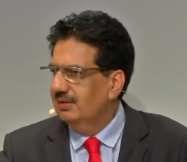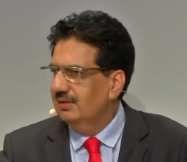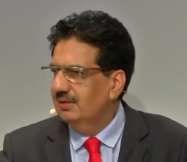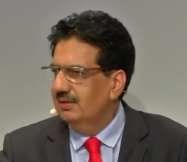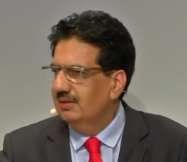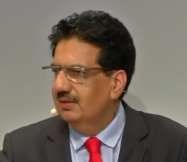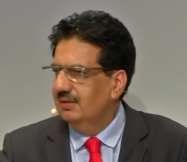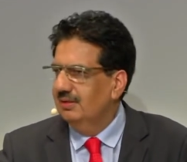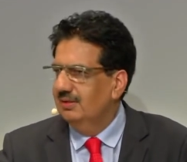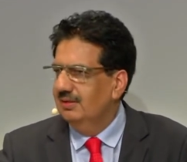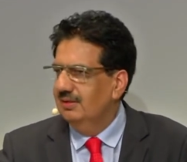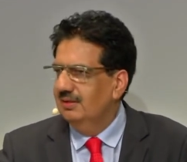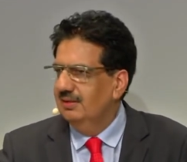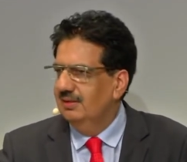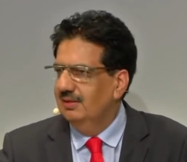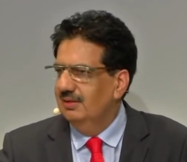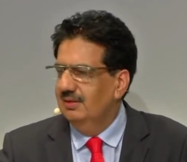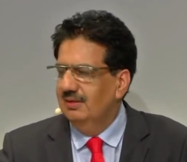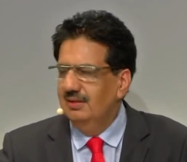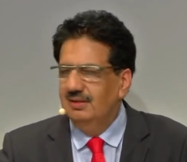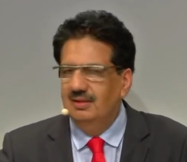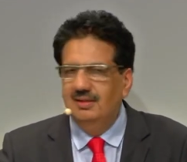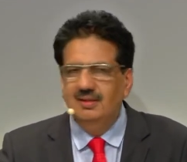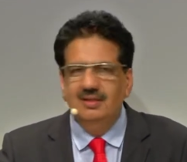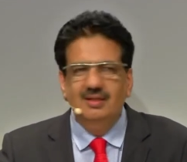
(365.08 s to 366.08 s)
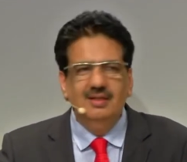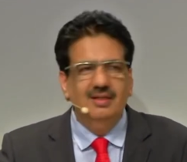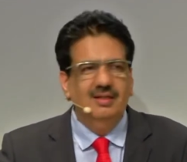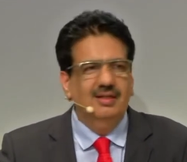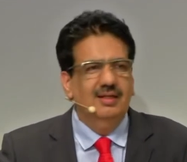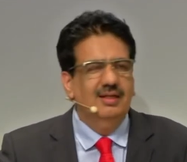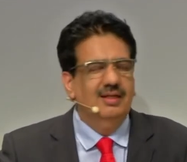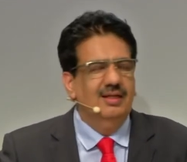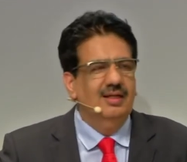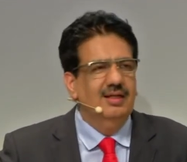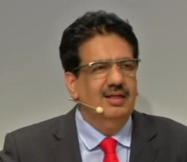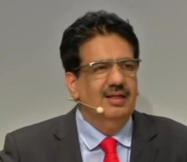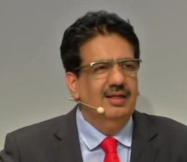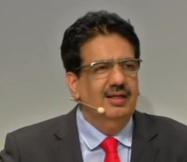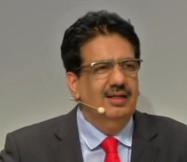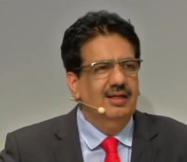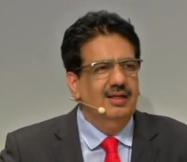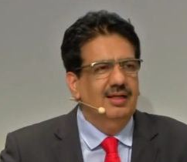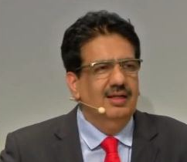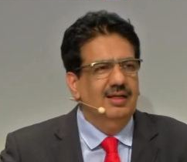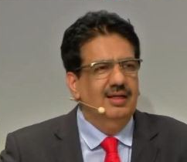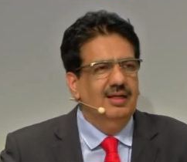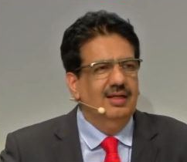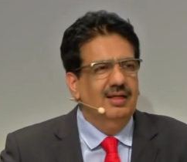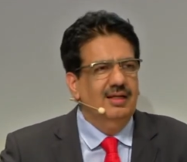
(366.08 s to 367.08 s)

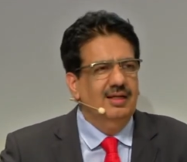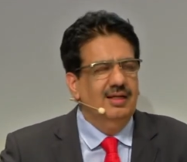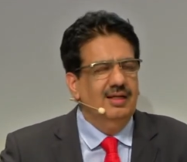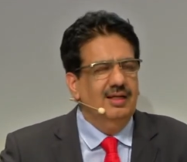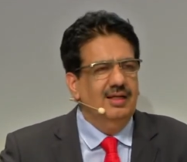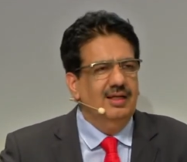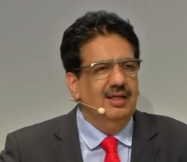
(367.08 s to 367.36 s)
(silence)